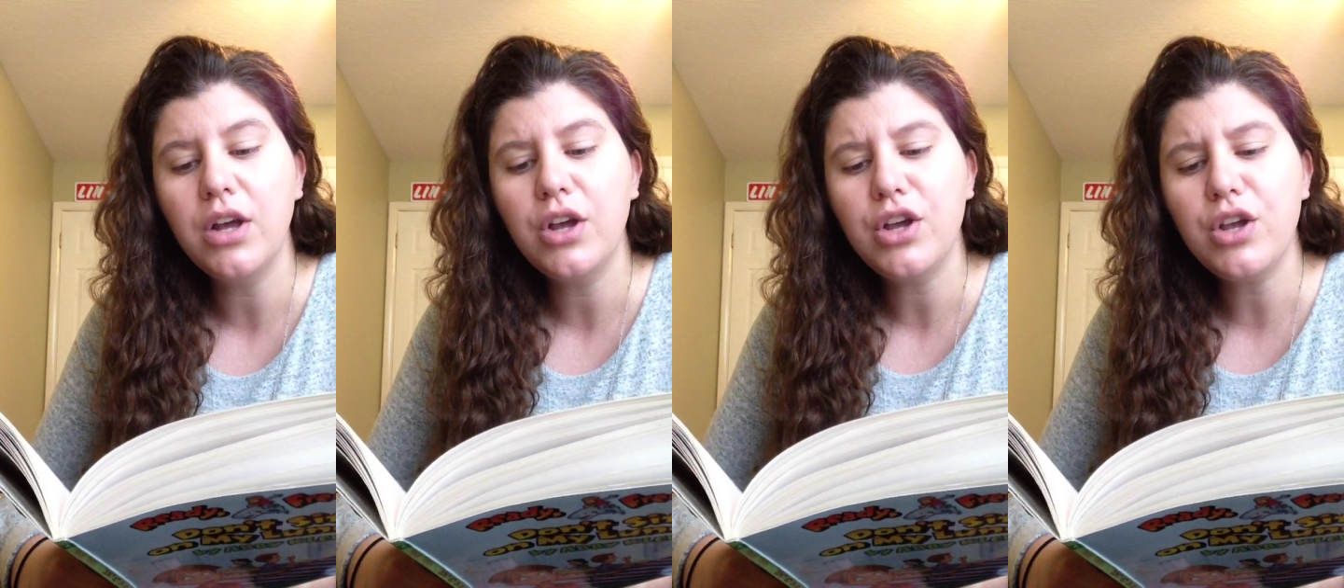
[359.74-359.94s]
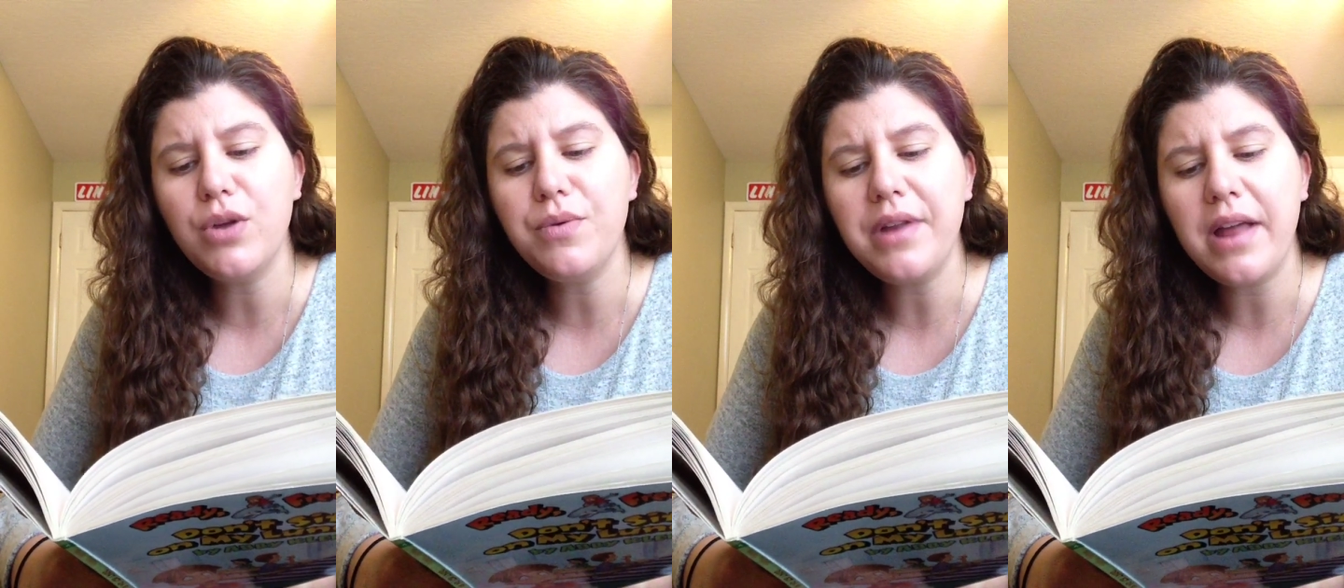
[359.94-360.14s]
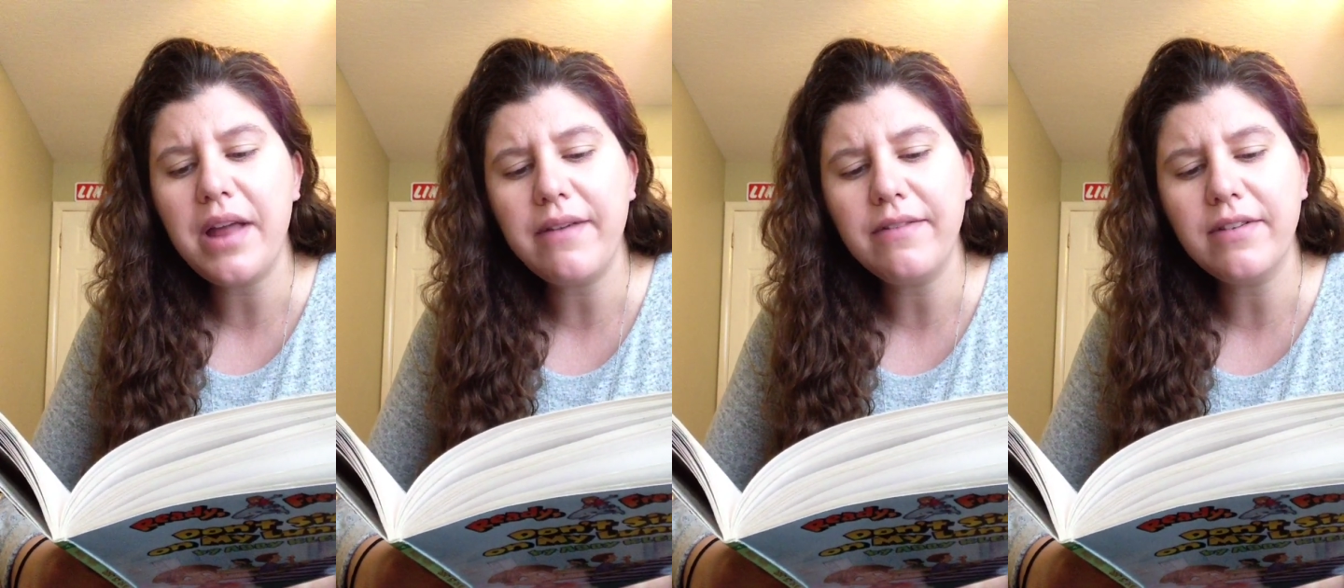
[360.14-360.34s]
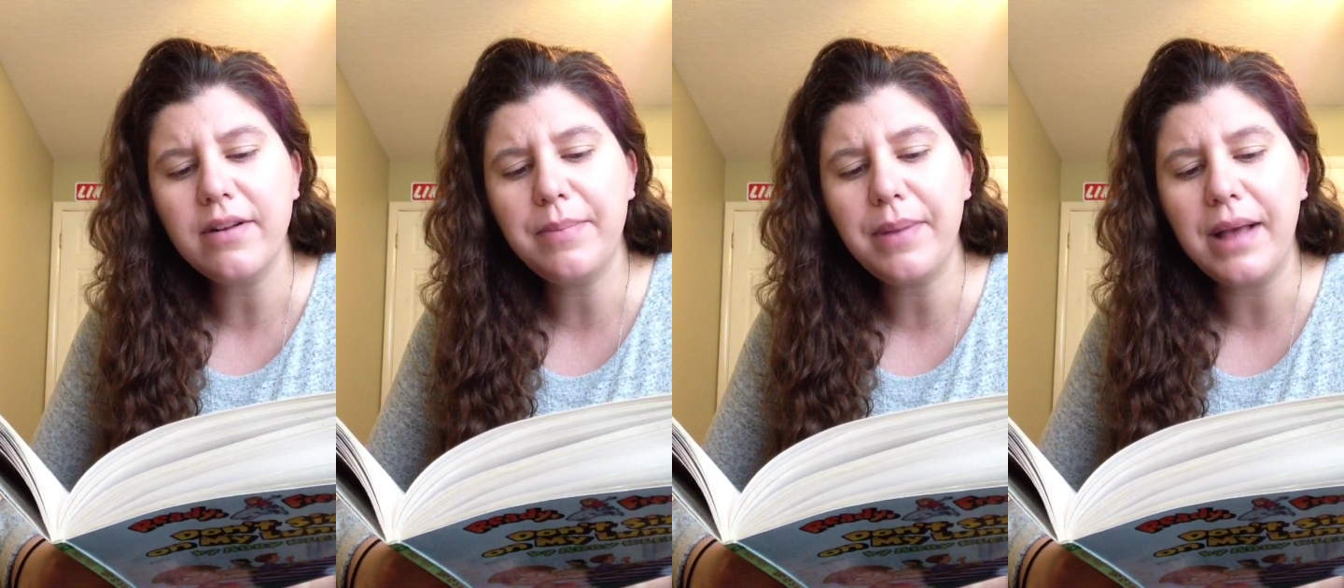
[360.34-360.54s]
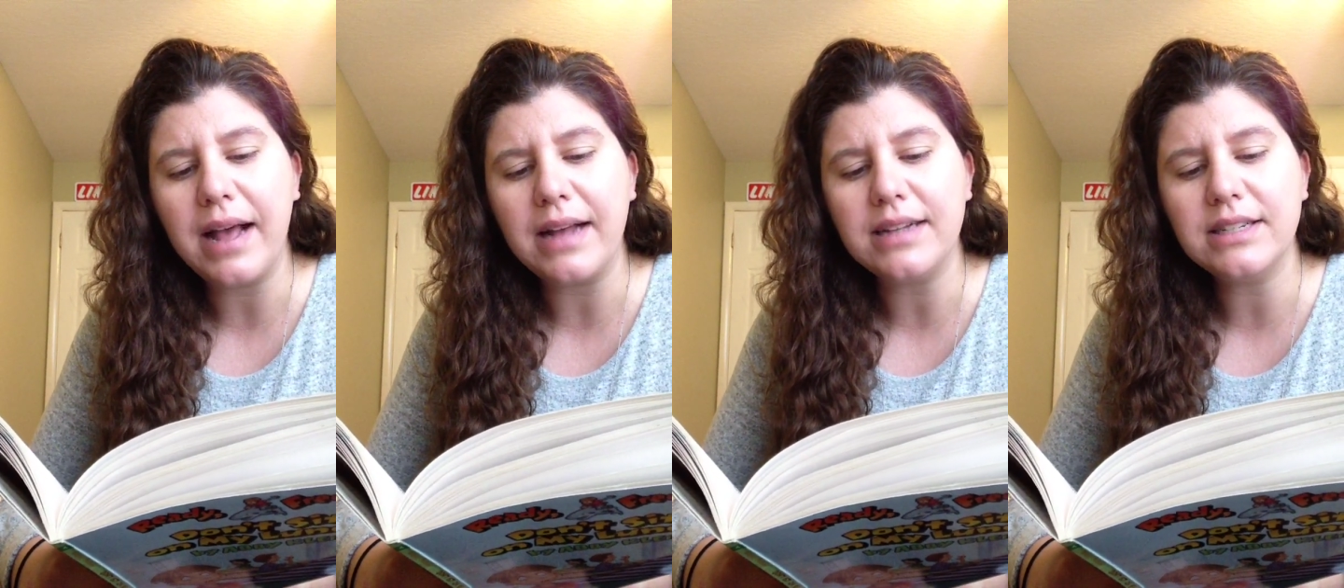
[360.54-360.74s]
You never
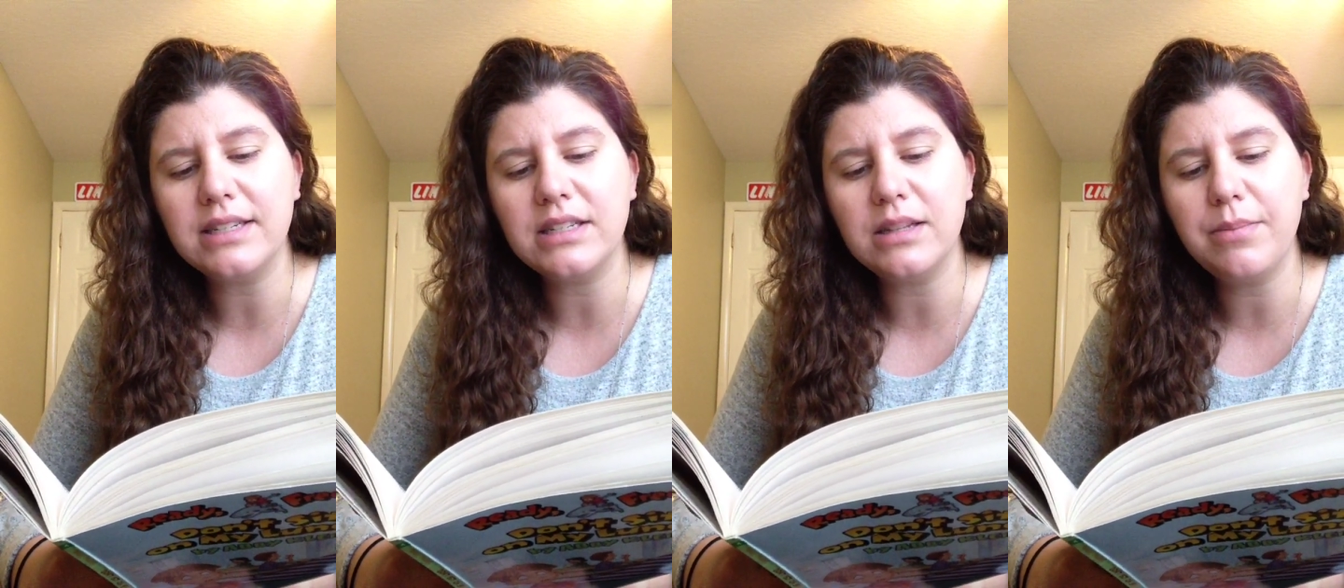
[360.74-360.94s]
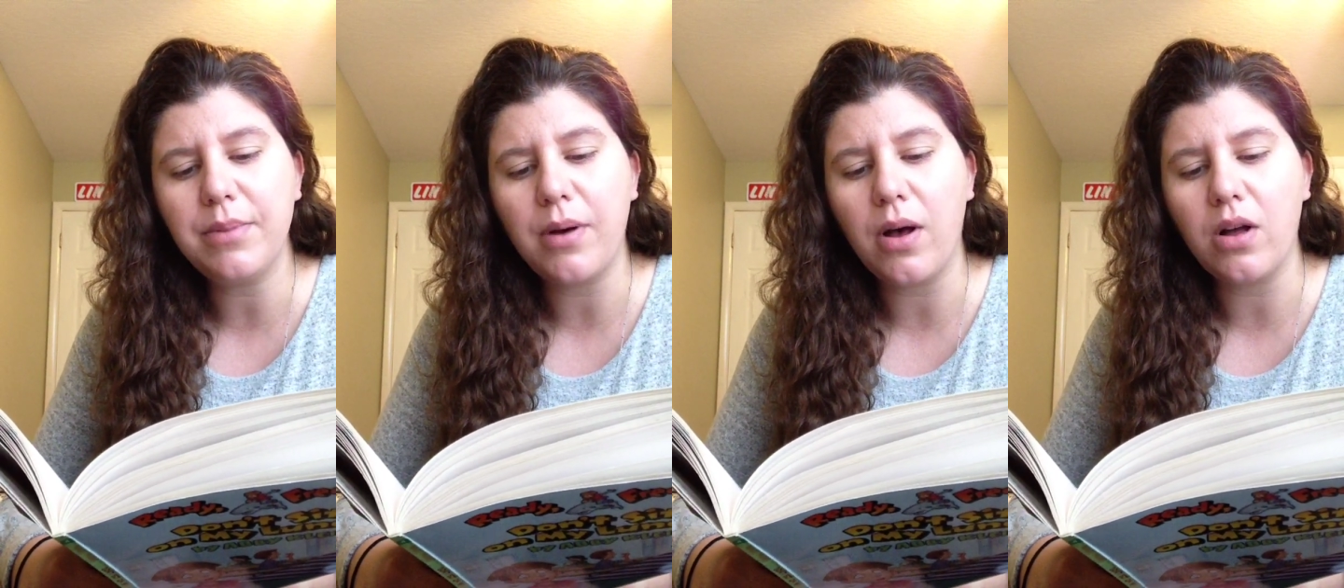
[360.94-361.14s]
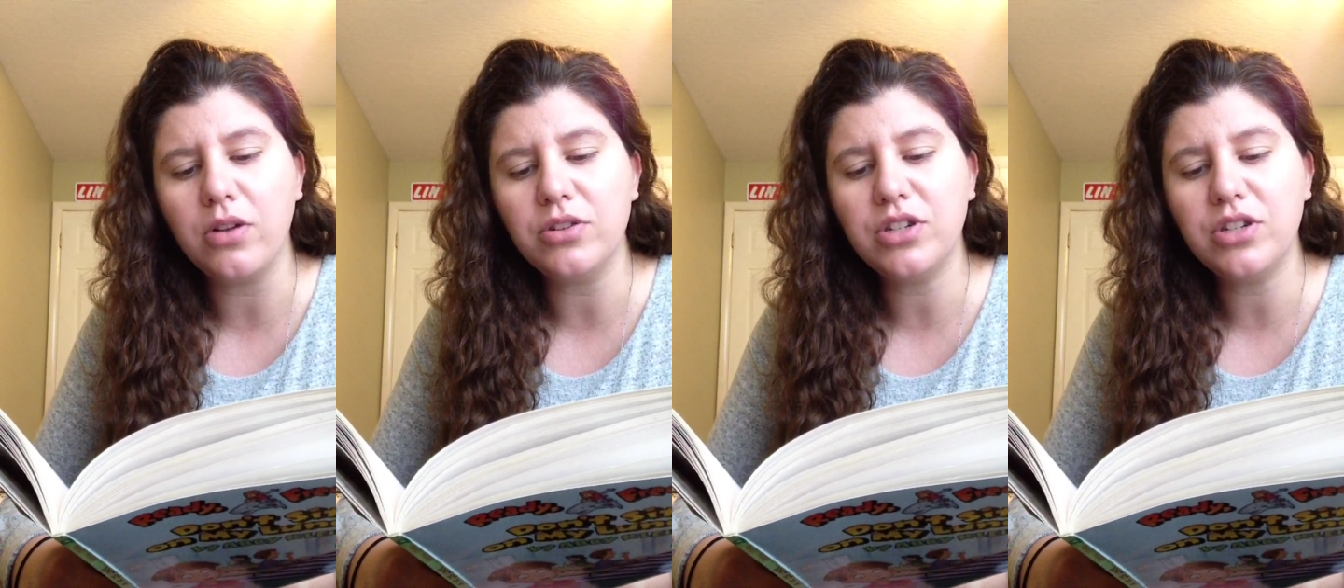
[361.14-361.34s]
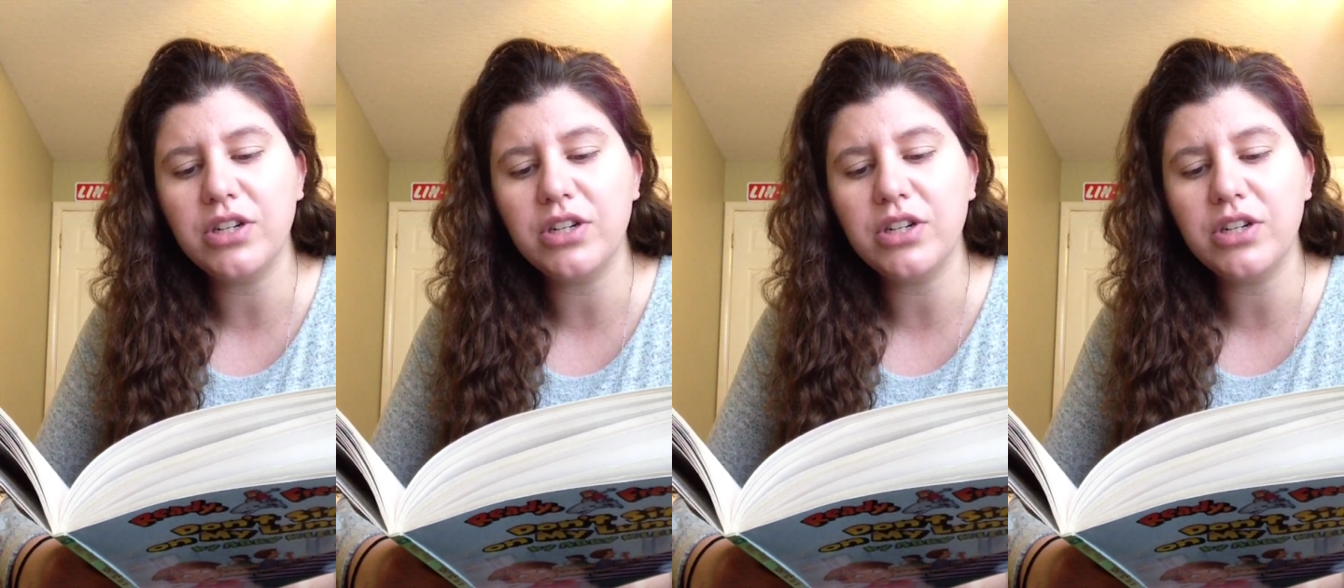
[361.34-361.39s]
pass the ball